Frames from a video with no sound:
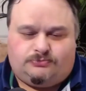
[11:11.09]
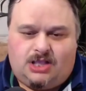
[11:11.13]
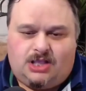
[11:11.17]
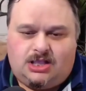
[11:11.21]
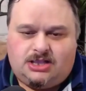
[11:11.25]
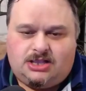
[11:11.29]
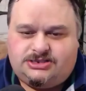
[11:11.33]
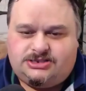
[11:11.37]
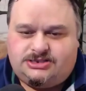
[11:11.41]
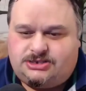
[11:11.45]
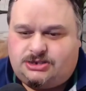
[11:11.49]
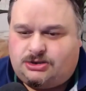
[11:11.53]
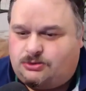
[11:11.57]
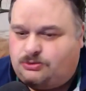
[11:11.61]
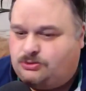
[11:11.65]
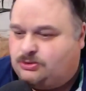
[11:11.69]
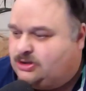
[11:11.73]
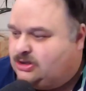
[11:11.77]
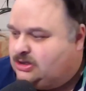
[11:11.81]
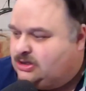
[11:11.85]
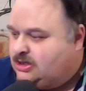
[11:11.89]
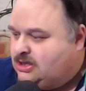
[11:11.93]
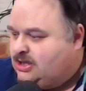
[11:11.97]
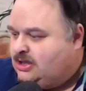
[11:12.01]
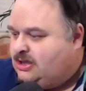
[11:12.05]
so
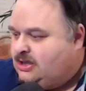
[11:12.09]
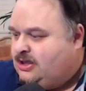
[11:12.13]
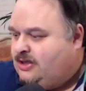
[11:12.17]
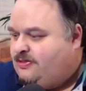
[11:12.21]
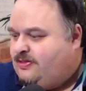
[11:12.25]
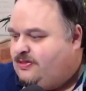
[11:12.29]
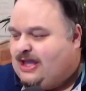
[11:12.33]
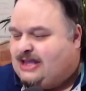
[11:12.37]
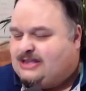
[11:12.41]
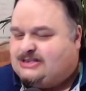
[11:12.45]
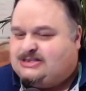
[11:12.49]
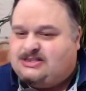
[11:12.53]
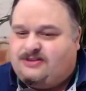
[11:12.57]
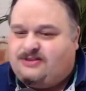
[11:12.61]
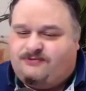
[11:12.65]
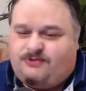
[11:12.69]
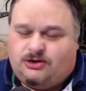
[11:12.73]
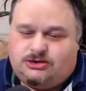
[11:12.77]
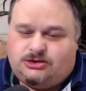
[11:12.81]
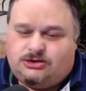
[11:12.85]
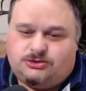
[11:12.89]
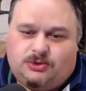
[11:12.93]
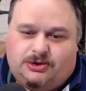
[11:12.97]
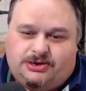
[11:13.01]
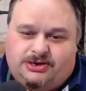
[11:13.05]
that's the
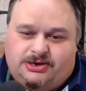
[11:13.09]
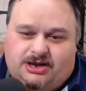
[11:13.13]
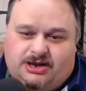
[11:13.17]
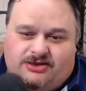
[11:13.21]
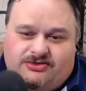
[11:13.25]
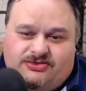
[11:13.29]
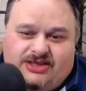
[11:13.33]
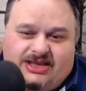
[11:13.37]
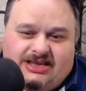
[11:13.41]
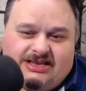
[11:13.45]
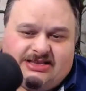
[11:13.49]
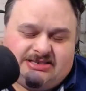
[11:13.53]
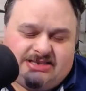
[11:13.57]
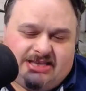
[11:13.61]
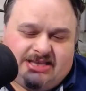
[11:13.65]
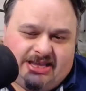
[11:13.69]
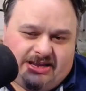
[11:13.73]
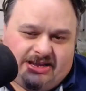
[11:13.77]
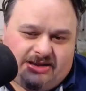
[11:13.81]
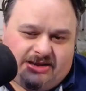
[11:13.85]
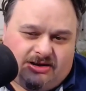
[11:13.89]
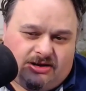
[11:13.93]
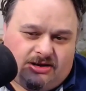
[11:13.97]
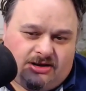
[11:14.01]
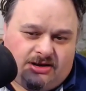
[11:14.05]
first one. Now these
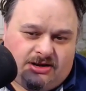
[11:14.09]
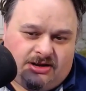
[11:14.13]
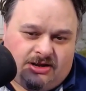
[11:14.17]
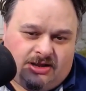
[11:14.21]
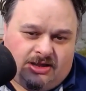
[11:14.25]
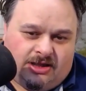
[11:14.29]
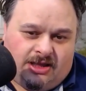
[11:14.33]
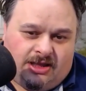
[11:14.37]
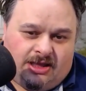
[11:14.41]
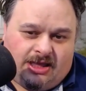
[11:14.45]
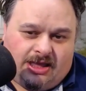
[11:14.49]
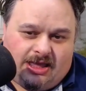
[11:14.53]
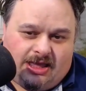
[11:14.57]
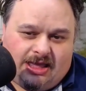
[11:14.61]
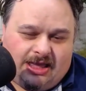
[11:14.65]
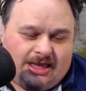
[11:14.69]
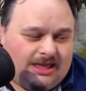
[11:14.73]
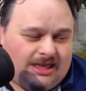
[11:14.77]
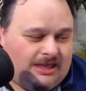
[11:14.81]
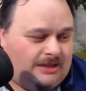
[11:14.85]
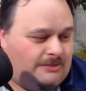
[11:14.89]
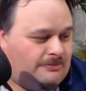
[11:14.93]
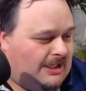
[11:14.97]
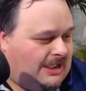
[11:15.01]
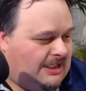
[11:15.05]
here,
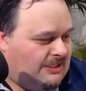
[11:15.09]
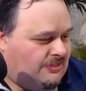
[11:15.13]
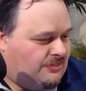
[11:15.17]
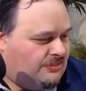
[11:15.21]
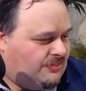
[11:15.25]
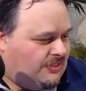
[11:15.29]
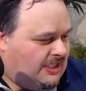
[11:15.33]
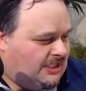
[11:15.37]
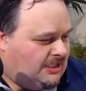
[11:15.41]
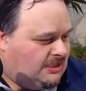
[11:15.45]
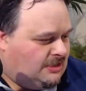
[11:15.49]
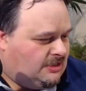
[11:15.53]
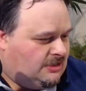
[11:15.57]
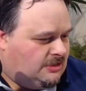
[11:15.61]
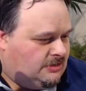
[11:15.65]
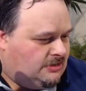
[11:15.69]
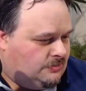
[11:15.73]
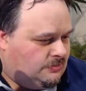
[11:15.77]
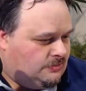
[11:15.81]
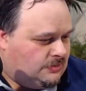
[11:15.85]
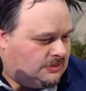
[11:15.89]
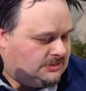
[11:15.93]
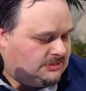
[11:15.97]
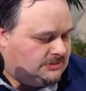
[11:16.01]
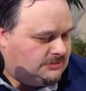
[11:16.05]
I think,
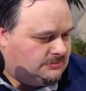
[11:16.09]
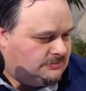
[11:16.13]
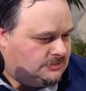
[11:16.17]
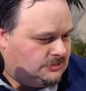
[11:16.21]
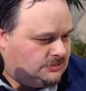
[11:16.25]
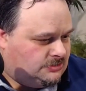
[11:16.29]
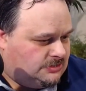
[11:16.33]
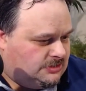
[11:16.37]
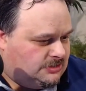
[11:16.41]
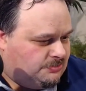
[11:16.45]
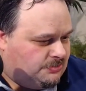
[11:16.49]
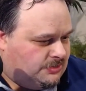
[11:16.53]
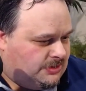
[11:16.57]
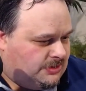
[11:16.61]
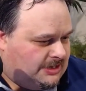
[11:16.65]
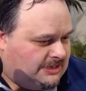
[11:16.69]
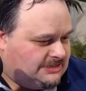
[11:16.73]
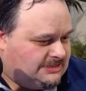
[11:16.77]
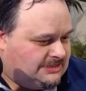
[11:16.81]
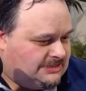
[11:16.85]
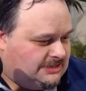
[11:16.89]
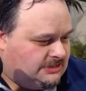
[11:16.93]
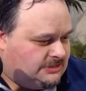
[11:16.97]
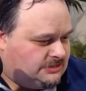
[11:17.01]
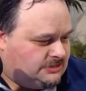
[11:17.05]
what sort of
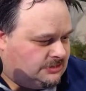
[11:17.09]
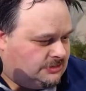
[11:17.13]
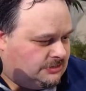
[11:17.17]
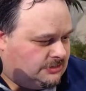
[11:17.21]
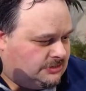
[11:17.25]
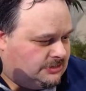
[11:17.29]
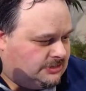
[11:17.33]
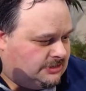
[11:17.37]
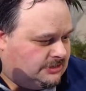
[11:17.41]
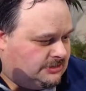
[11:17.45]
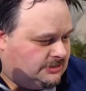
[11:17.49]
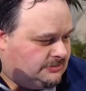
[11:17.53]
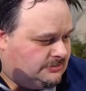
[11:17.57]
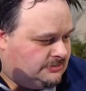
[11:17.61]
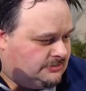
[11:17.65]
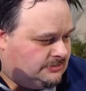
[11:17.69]
price are you talking?